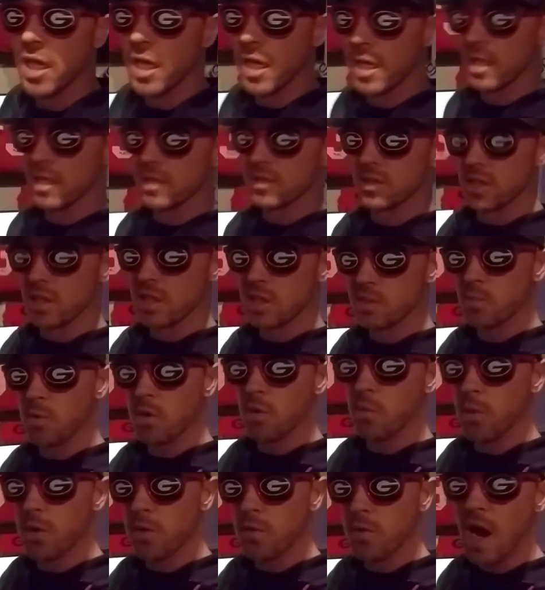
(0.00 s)
is this
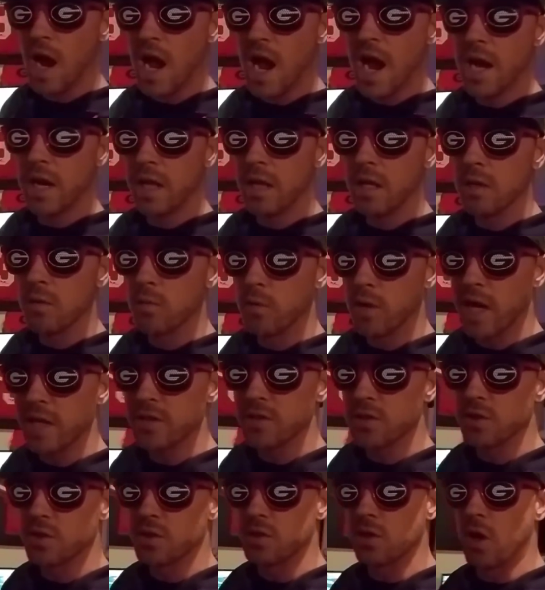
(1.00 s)
what we were hiding? What I
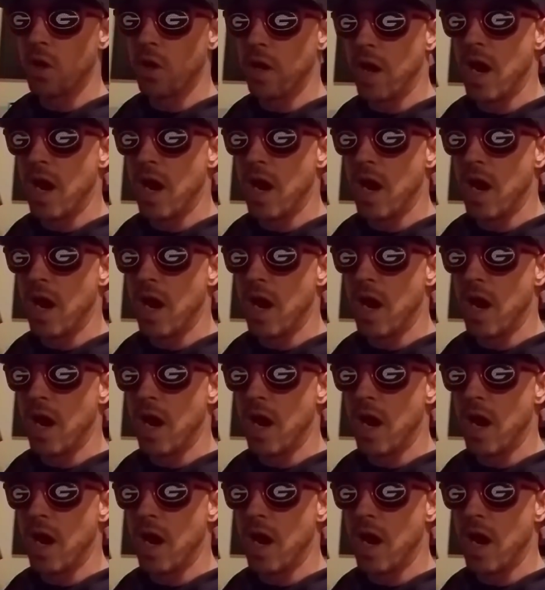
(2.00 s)
just saw